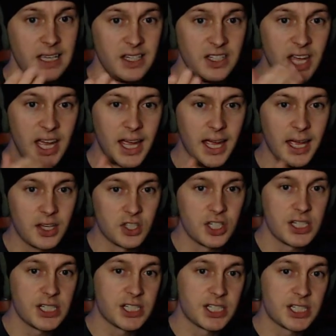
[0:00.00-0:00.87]
Yeah,
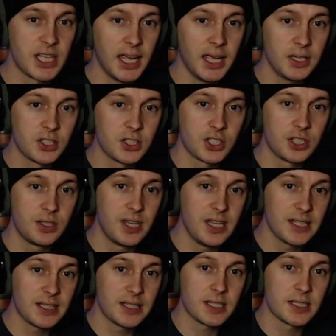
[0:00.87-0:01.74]
she said
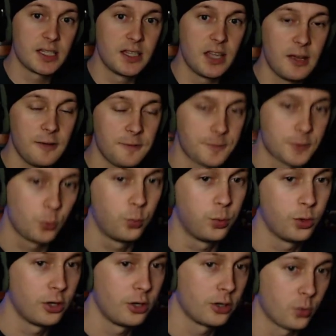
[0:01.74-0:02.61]
this is enough to
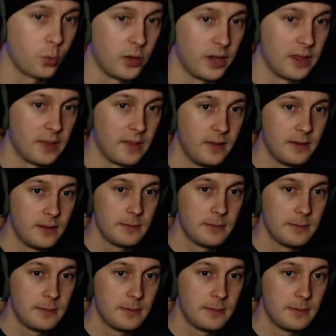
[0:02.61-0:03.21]
work with.